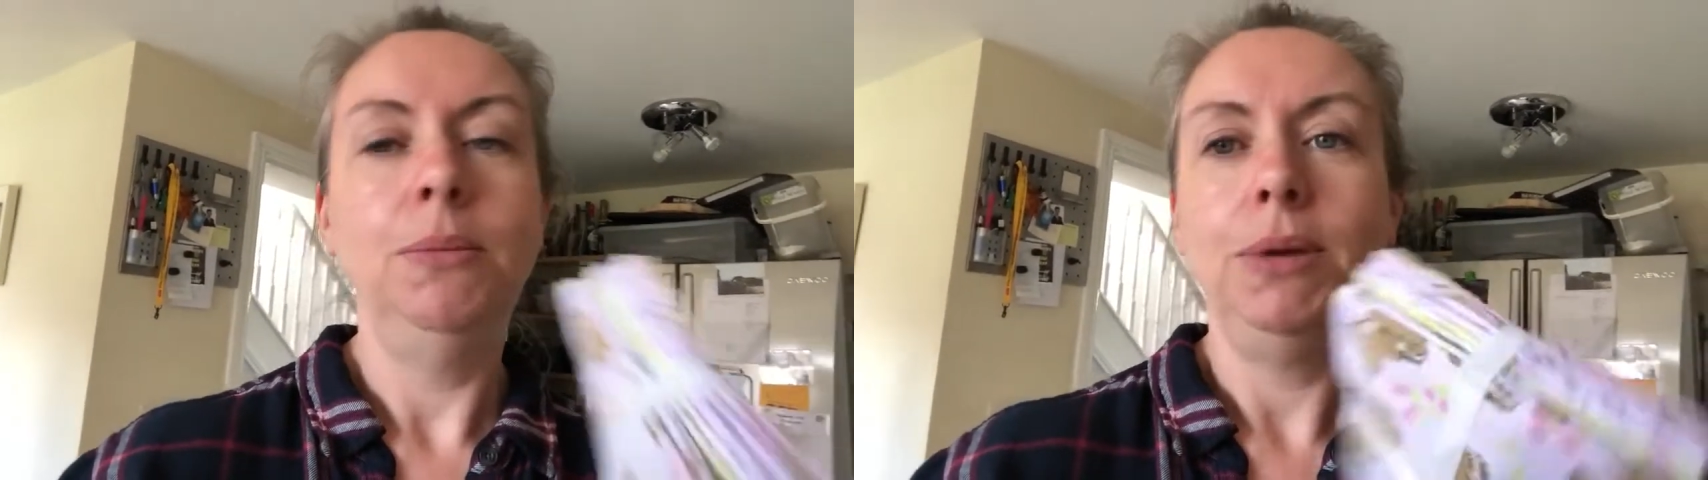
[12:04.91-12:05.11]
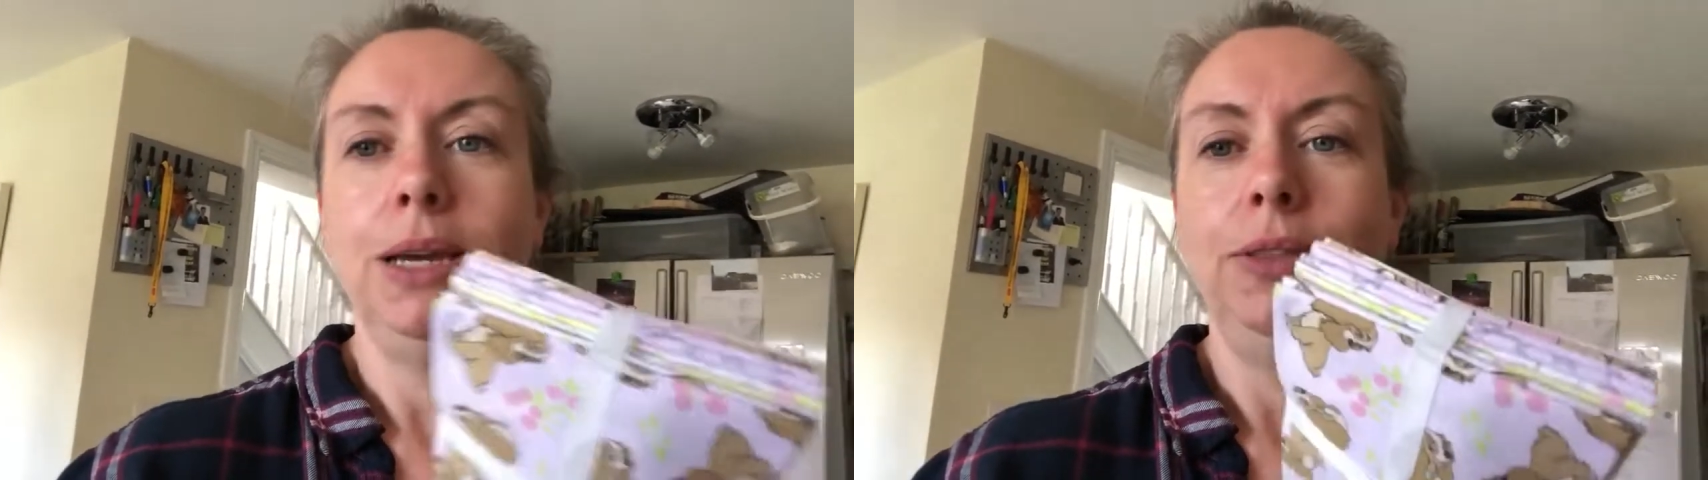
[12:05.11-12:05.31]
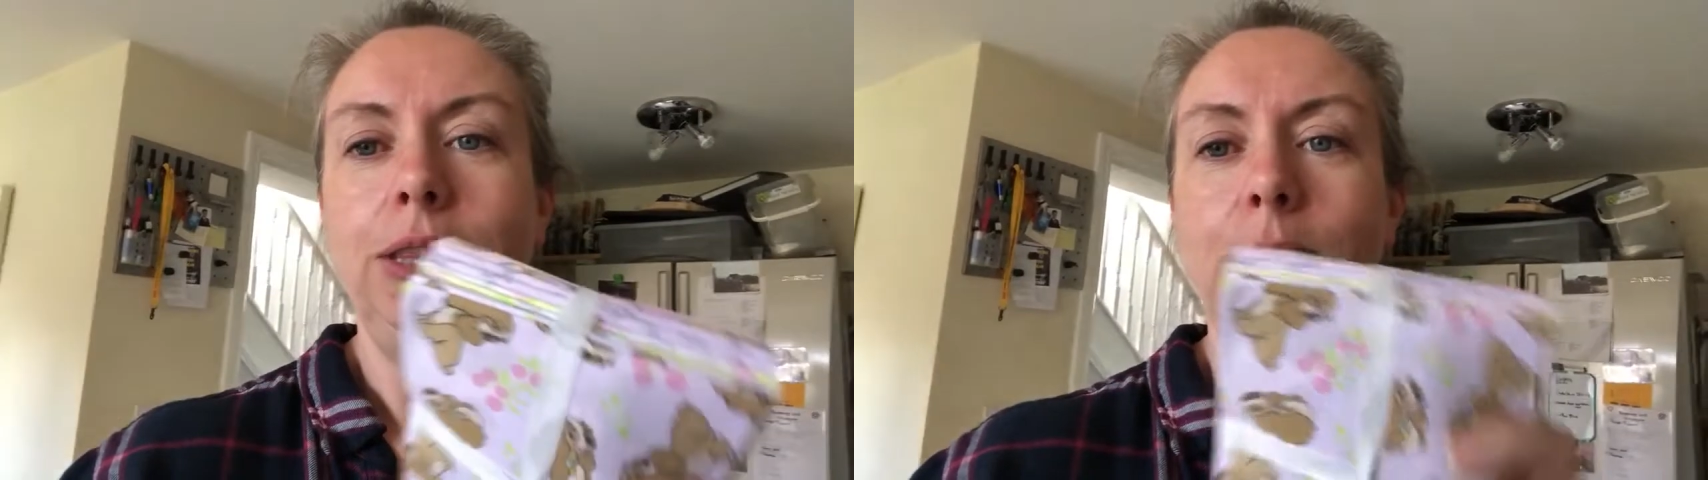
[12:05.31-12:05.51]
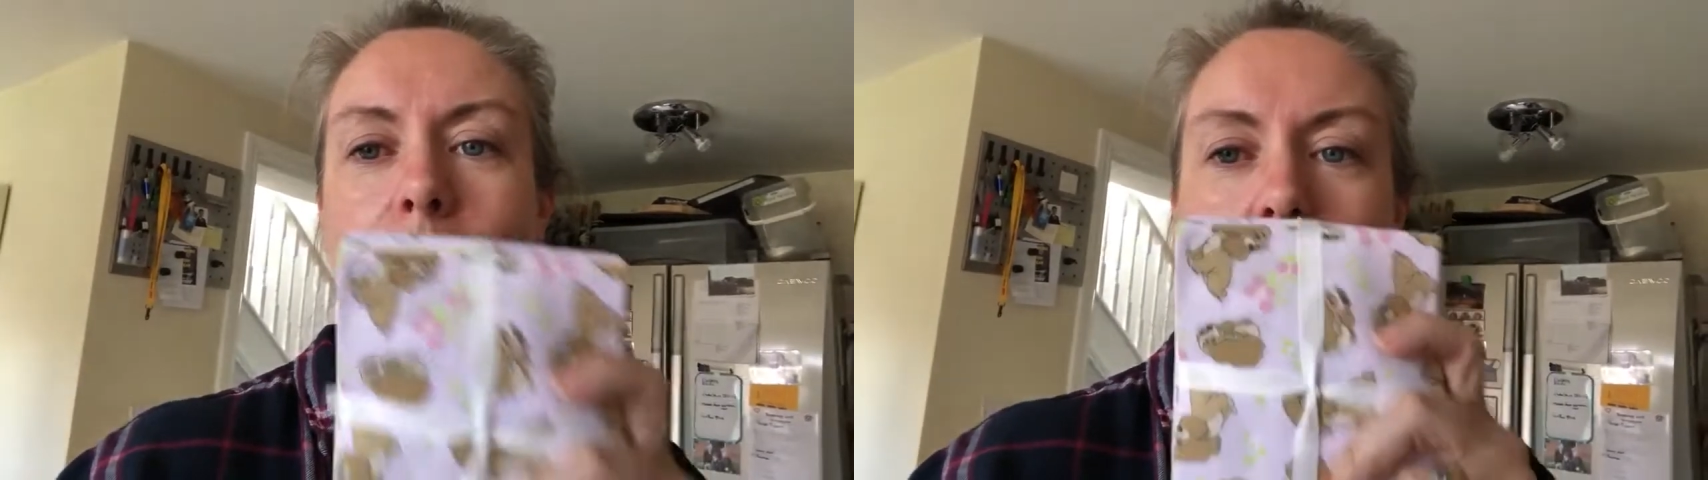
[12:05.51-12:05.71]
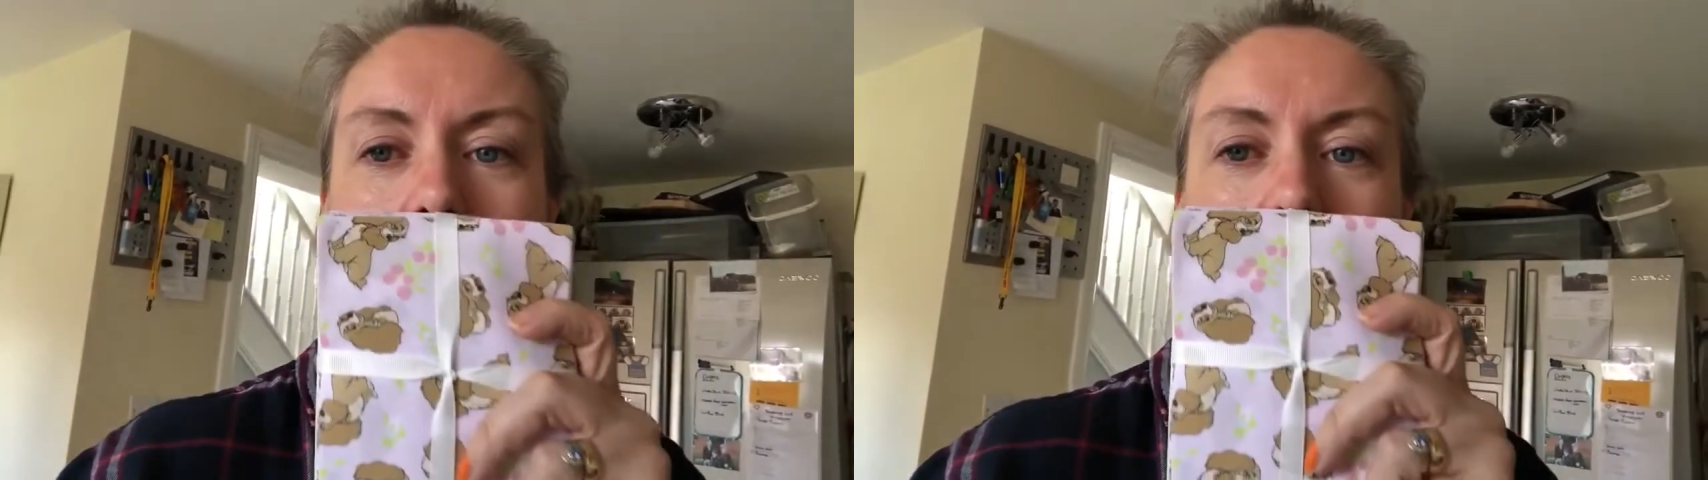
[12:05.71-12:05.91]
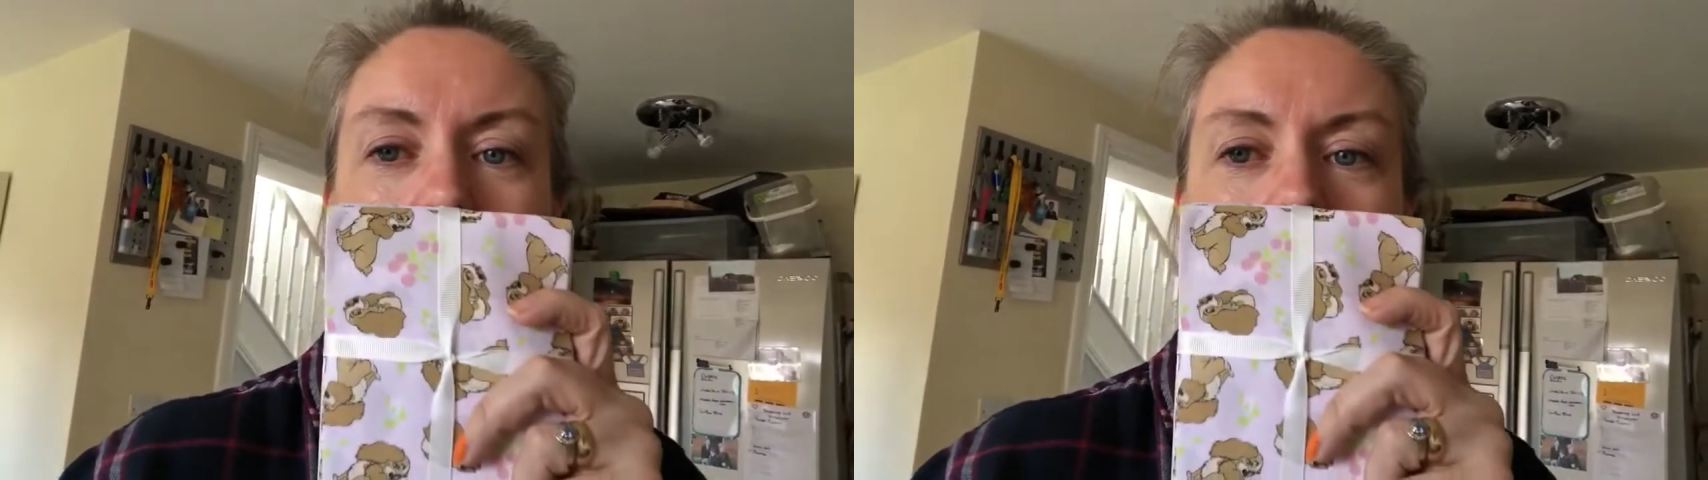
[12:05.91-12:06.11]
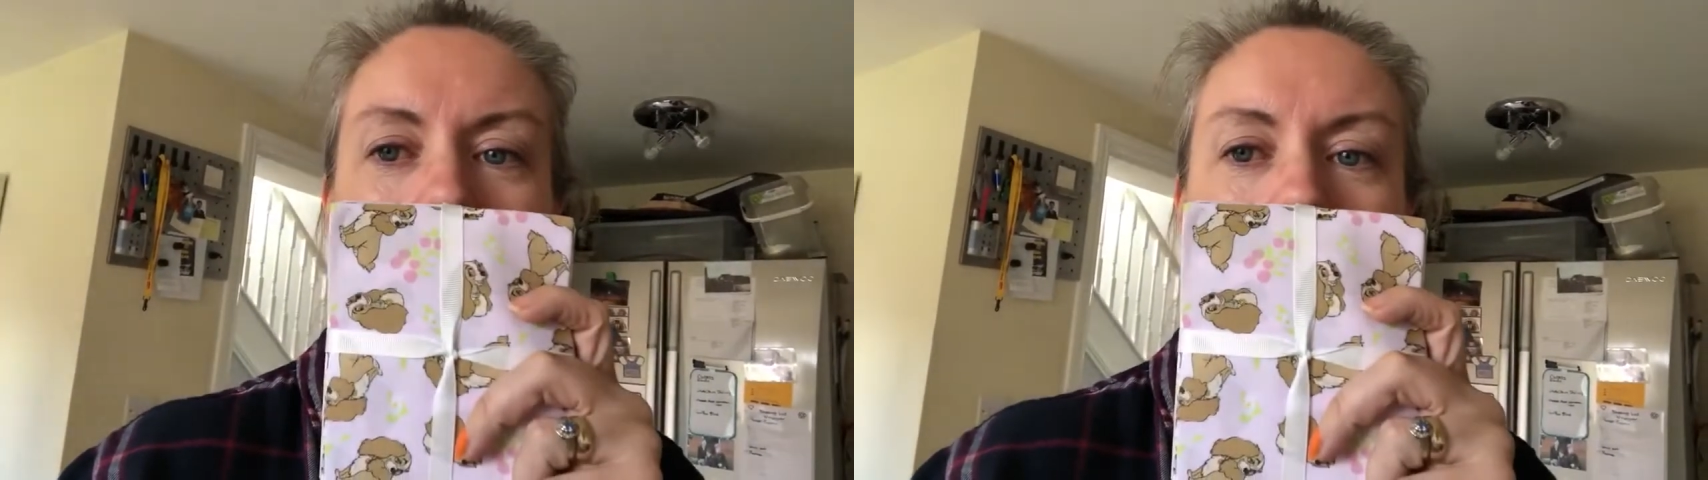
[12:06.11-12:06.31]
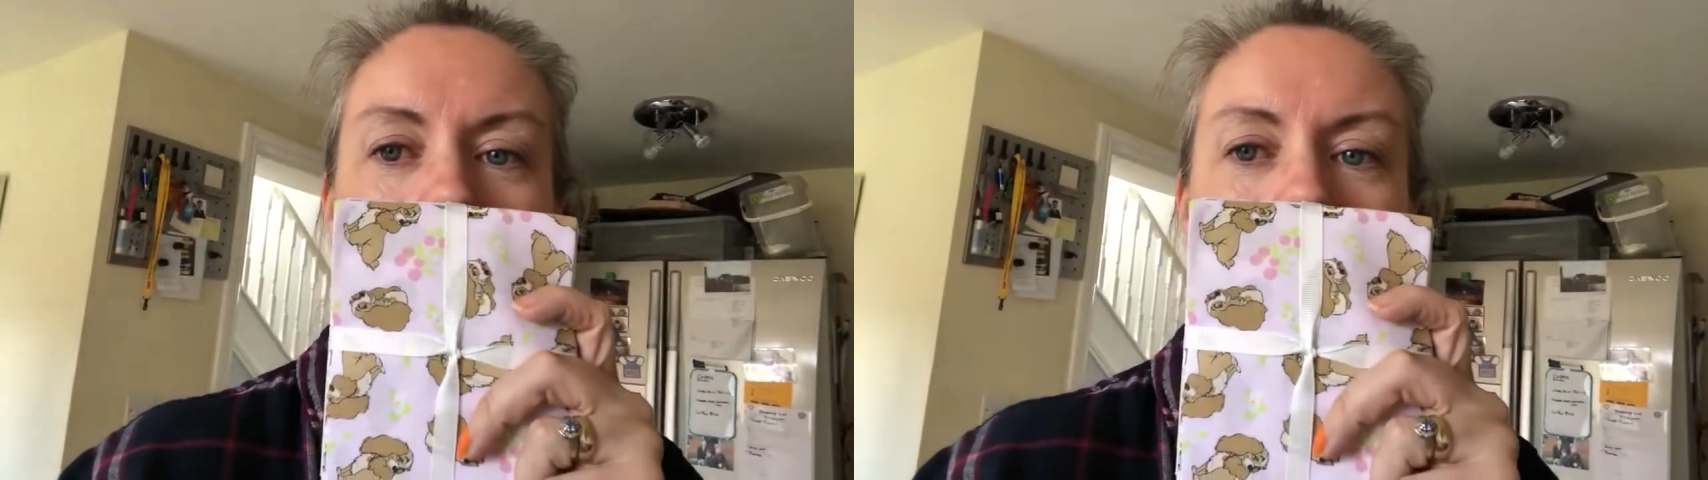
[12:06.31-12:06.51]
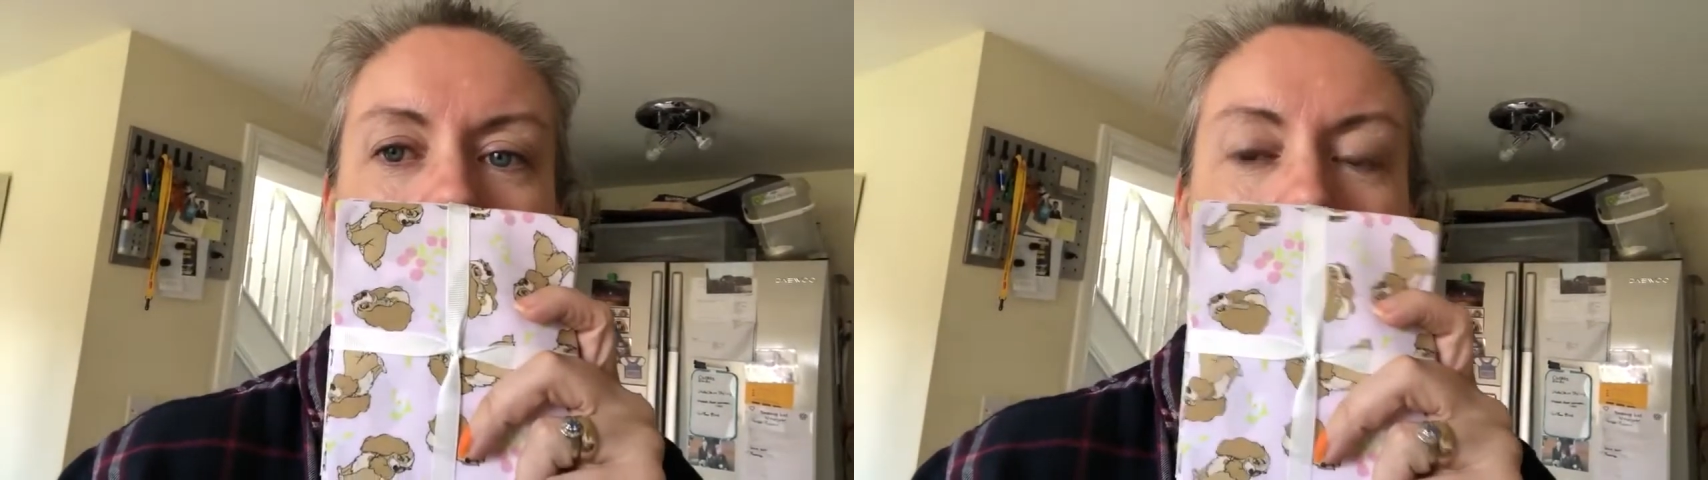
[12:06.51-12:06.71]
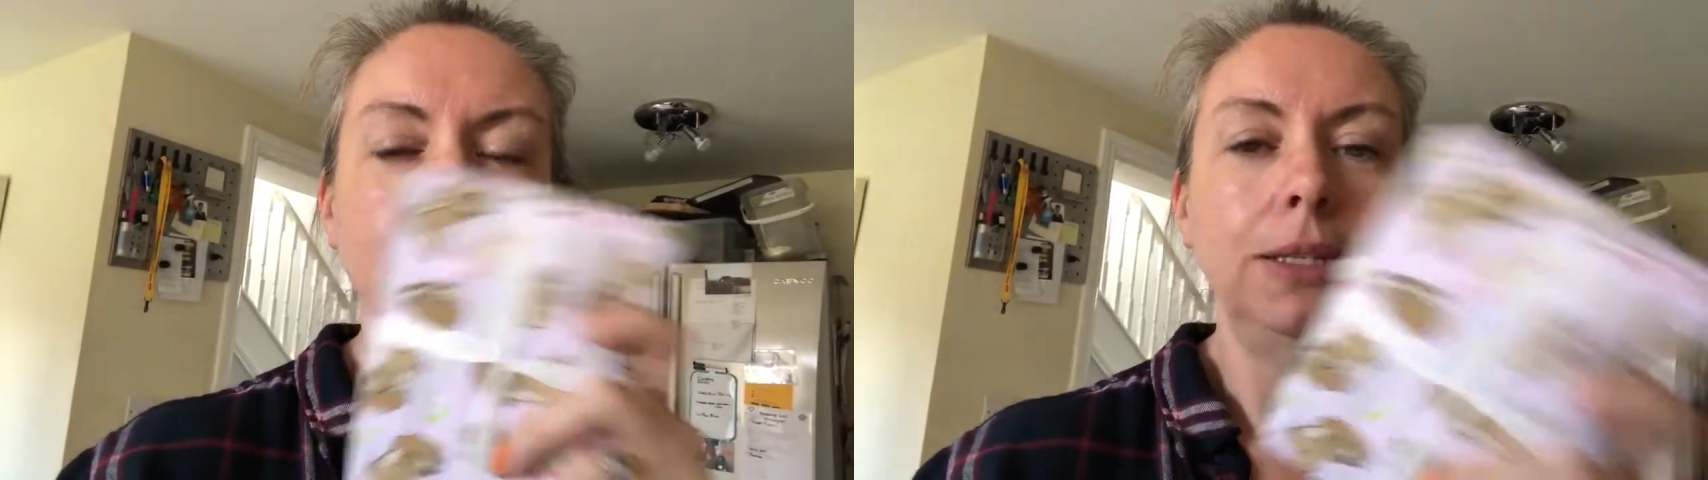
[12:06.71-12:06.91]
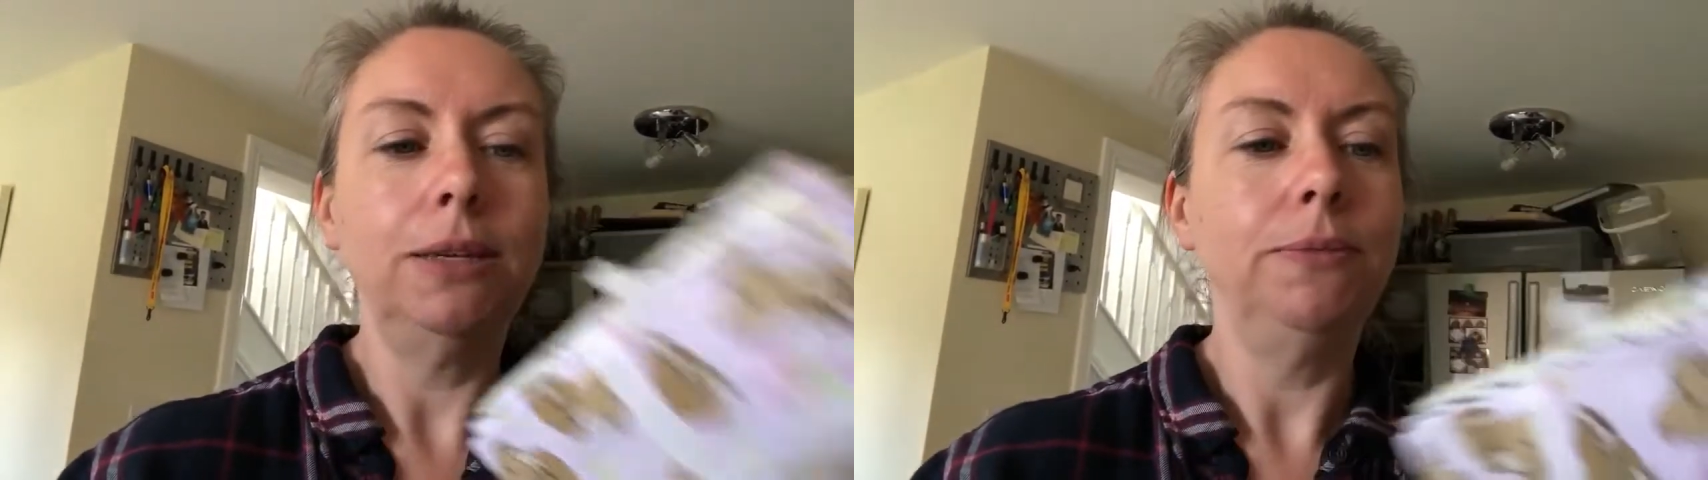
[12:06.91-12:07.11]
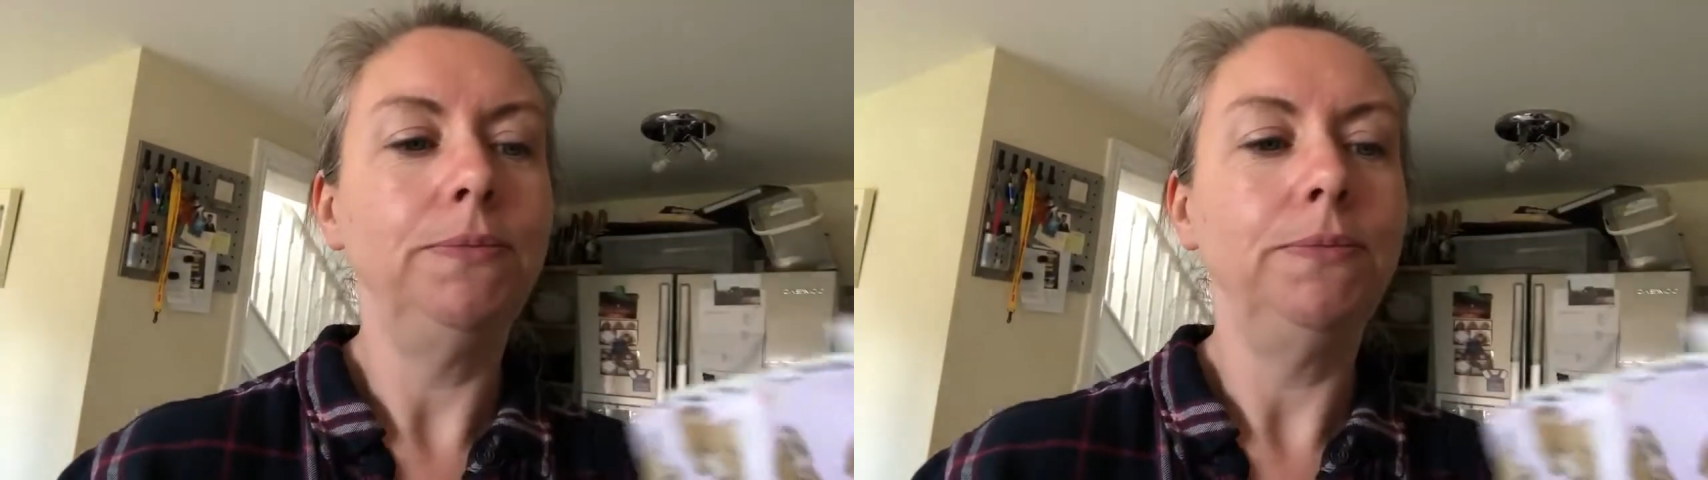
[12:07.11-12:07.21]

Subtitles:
yeah, I think they'd be quite cute as a little face mask.